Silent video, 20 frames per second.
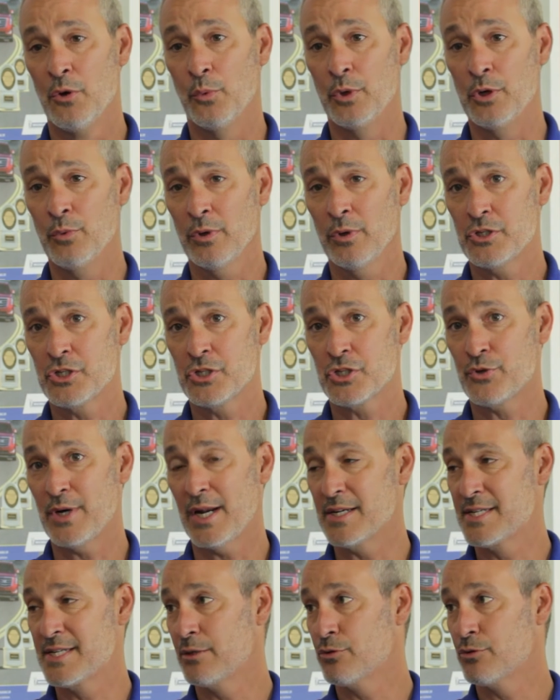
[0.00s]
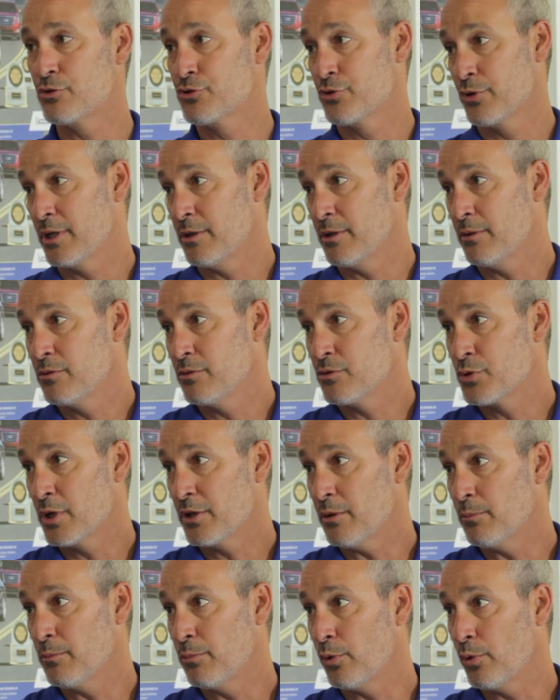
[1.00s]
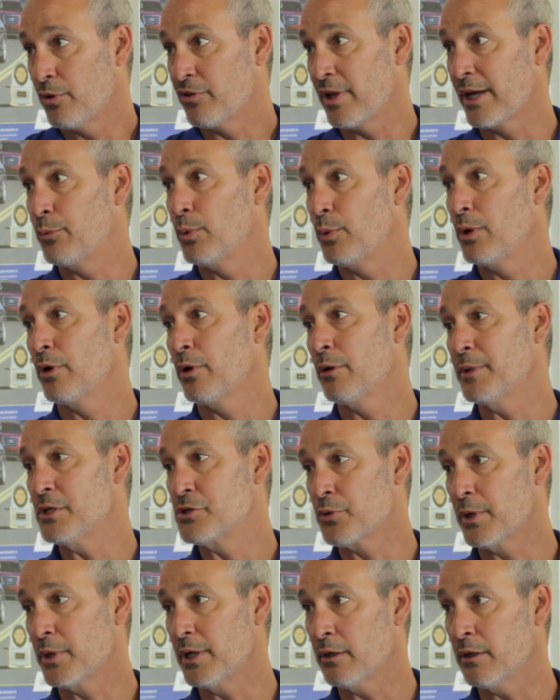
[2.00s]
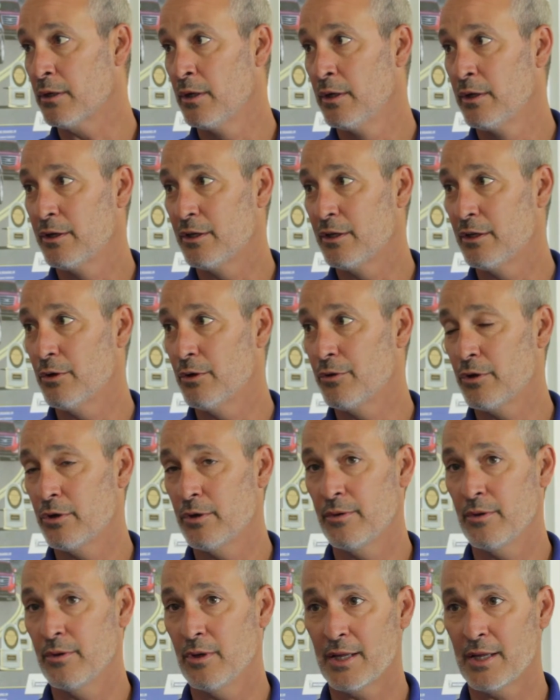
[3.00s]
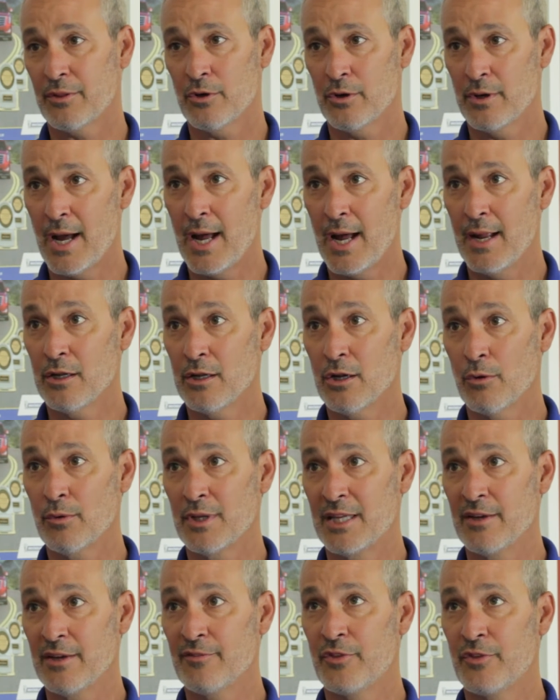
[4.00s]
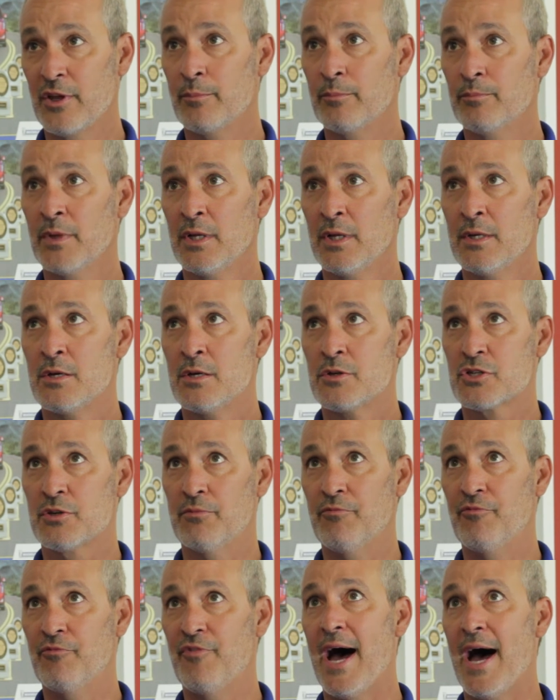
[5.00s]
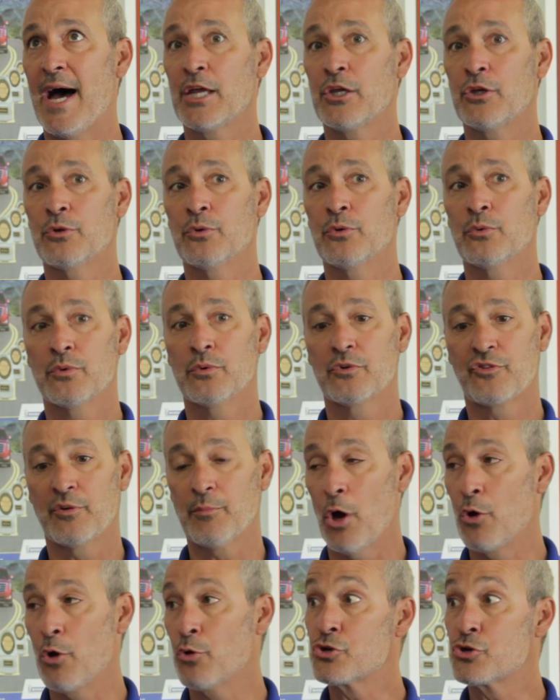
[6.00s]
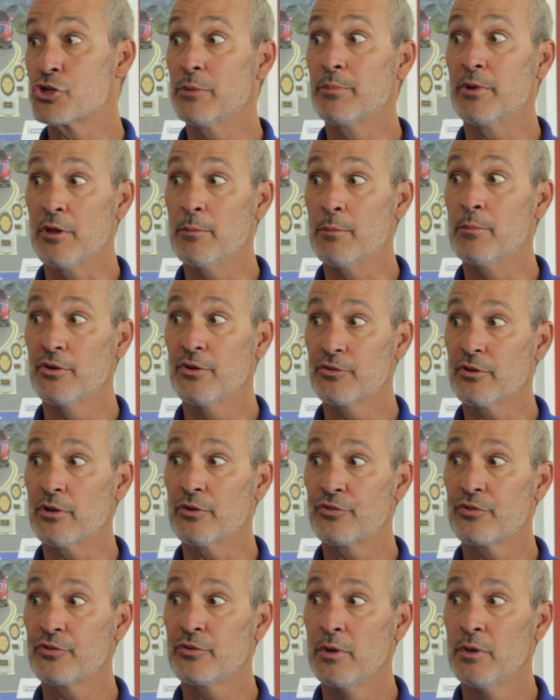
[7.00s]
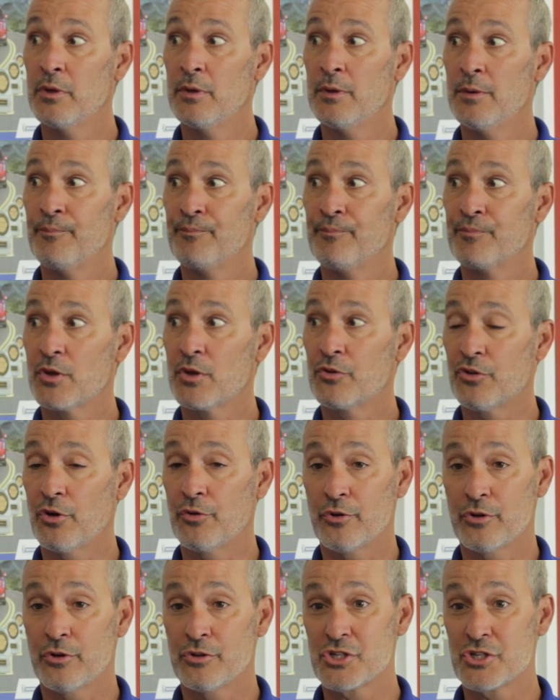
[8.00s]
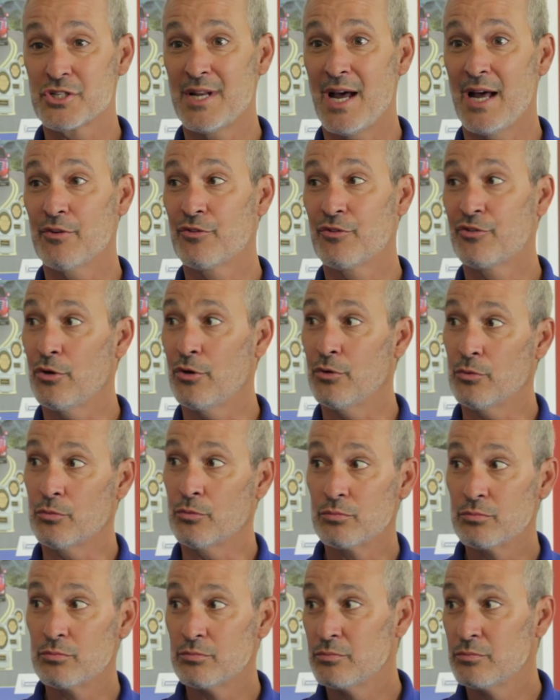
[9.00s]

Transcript: we really just try to treat the employees like we want to be treated. They're not, give them some value, some ownership in the business. So they're just not so,